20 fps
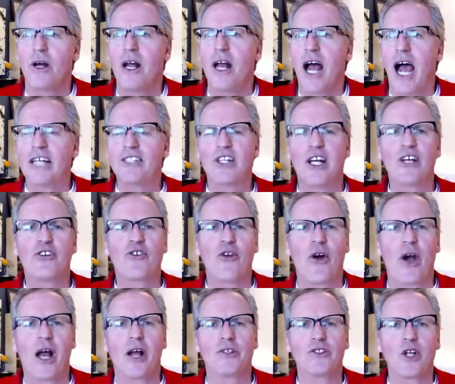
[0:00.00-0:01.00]
I say
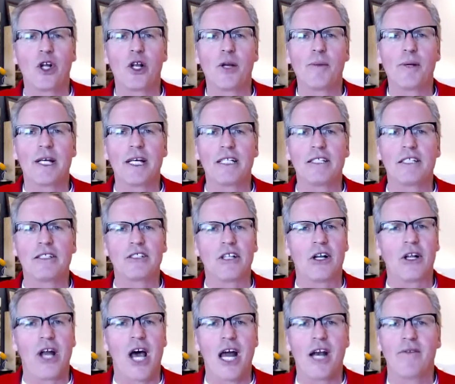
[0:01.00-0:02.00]
trials only because it's a
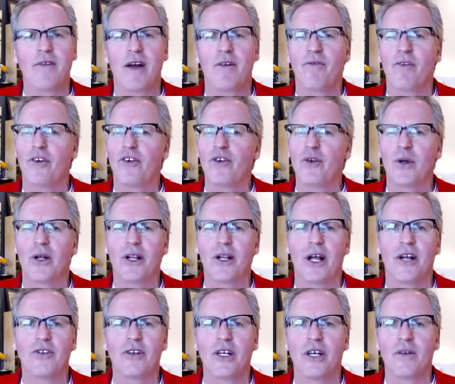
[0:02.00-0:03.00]
lot of effort doing
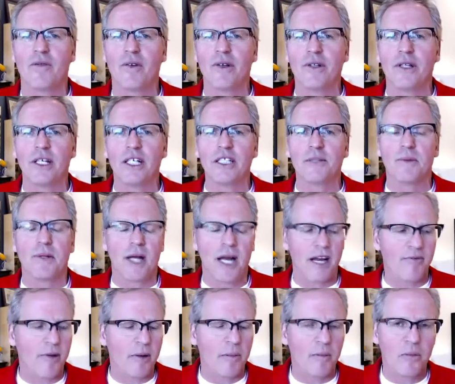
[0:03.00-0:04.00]
lots of different things, but I
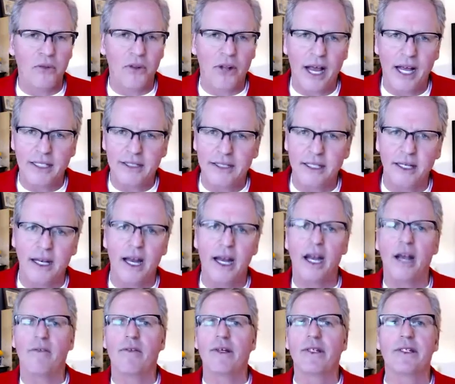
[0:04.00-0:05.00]
have been blessed at
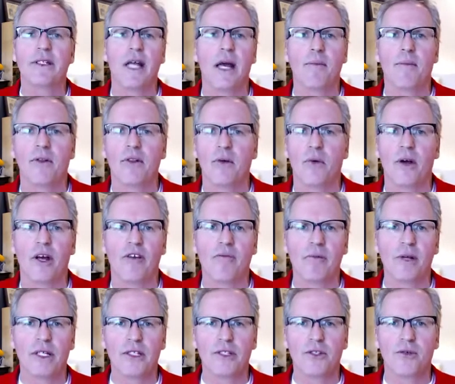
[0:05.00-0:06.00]
every step of the way of
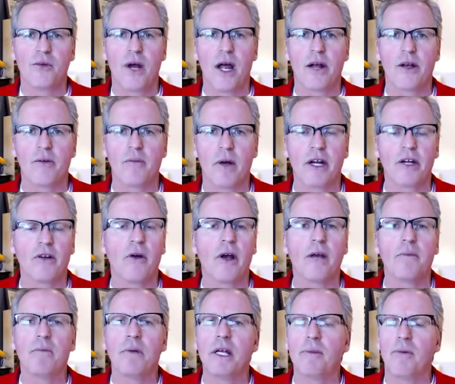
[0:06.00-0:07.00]
being surrounded by
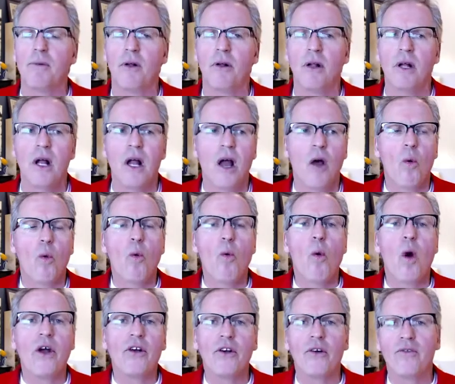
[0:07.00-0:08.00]
great people,
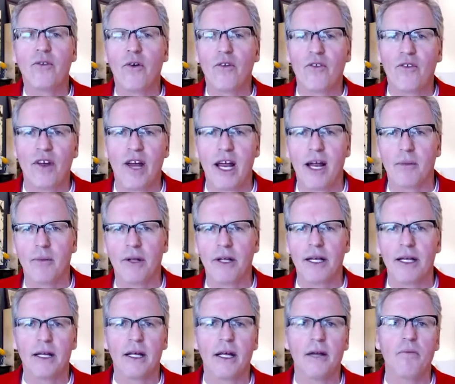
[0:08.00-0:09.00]
wonderful
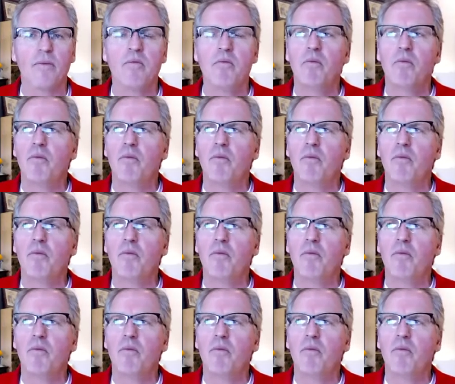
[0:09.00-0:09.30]
family, and